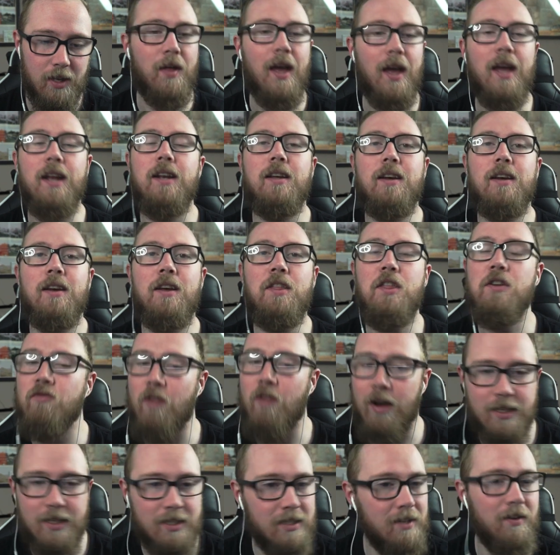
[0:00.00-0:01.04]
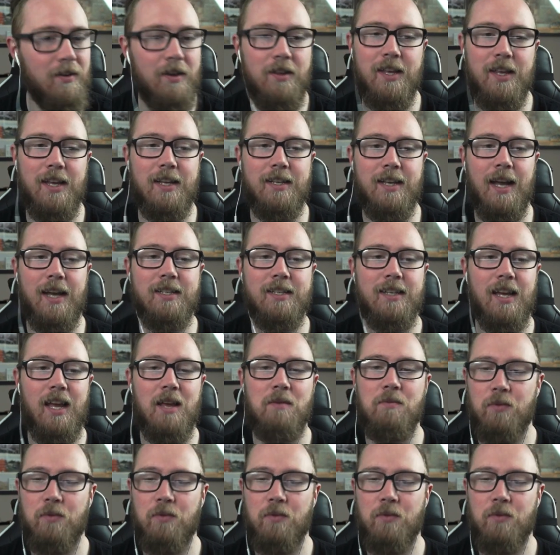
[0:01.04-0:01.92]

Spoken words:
Then the rest of it are the exact same.